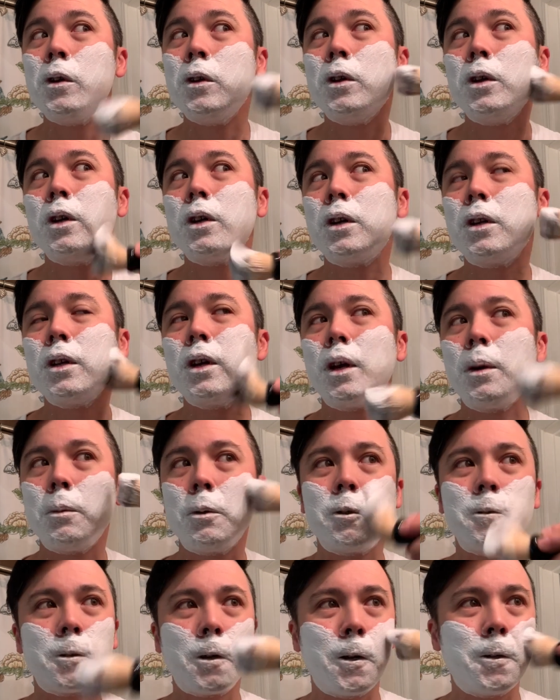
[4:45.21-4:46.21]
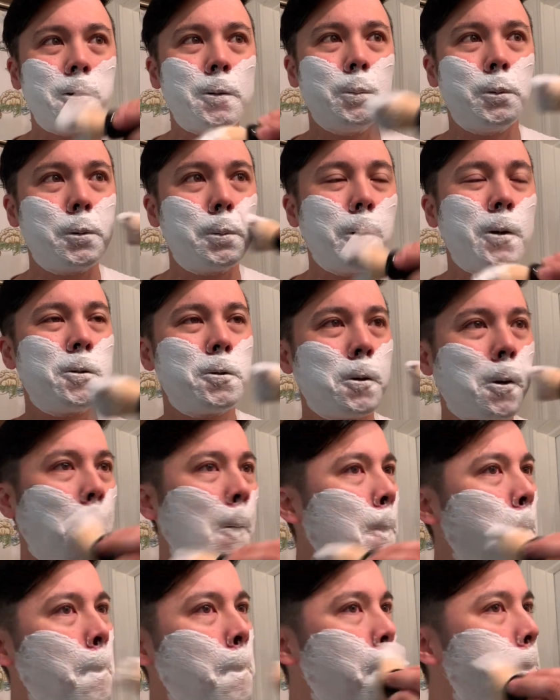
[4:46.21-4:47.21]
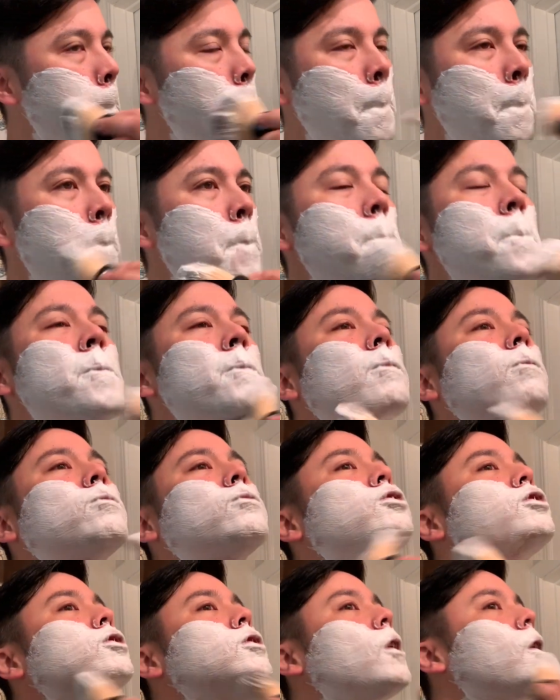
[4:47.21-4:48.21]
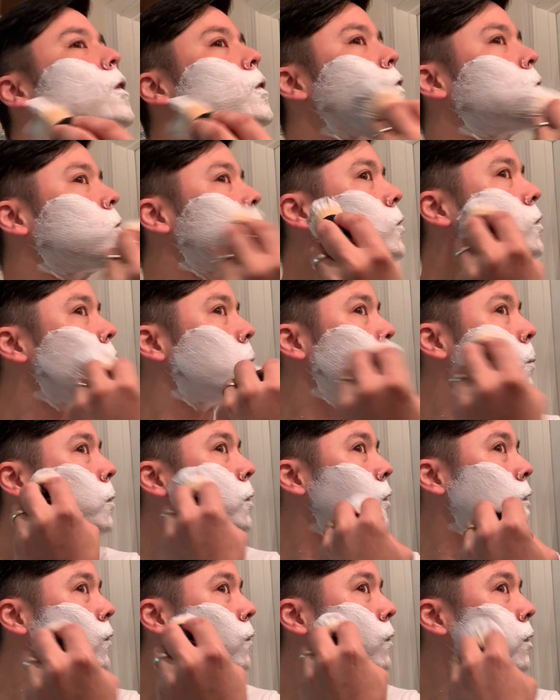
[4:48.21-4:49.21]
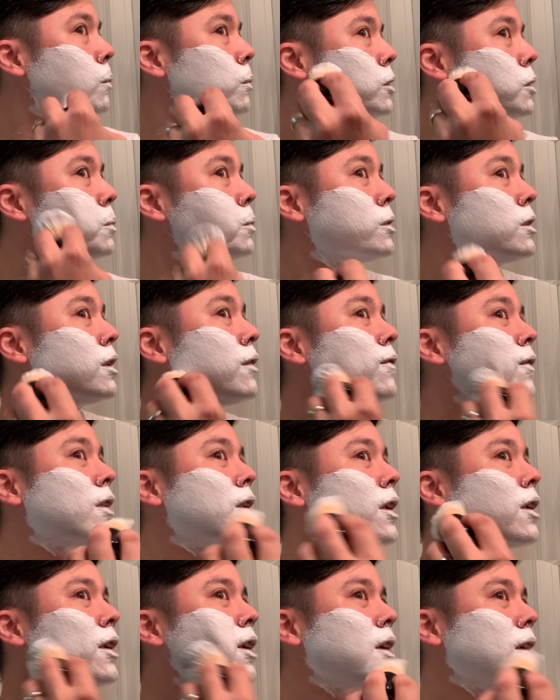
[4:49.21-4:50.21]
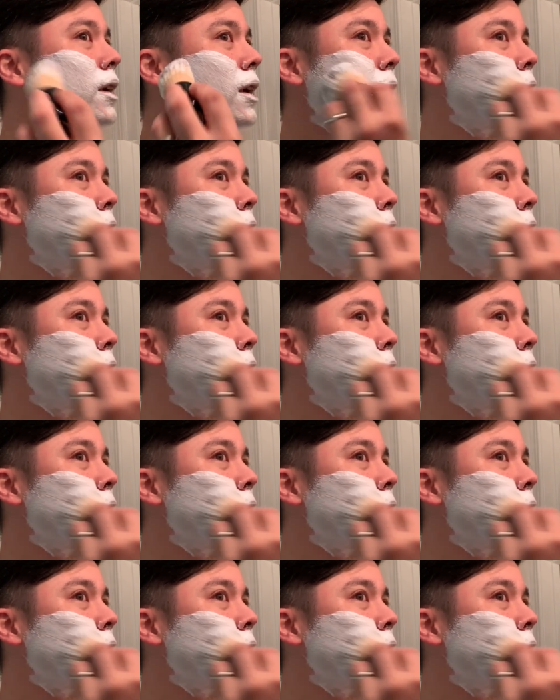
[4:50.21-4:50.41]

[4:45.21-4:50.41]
They claimed it's got some special salts or something from a specific area,